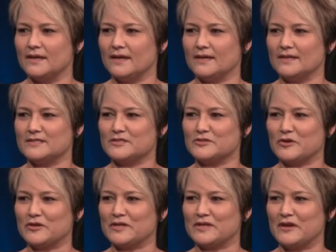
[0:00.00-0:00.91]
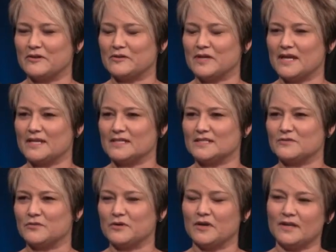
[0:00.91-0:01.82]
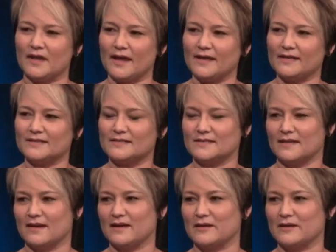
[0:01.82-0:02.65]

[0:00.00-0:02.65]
And it started out as for a night,